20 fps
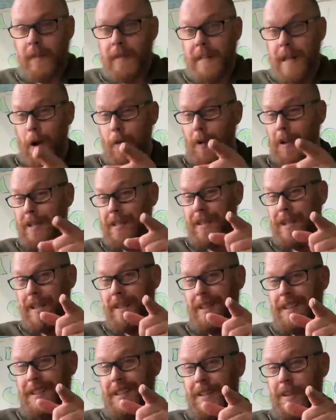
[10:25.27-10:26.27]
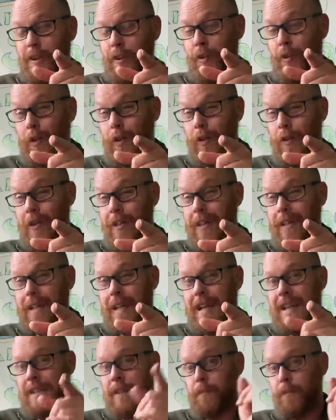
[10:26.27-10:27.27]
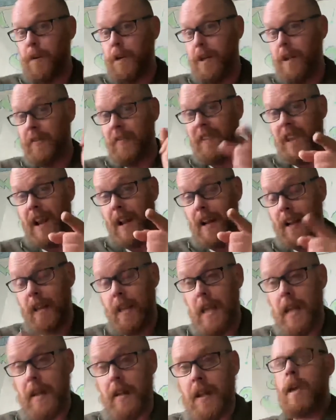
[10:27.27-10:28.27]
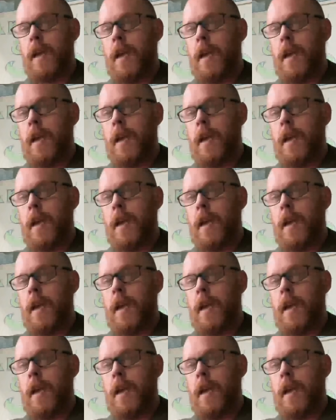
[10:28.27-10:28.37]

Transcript: Now, I said this earlier in class, but I'll say it again.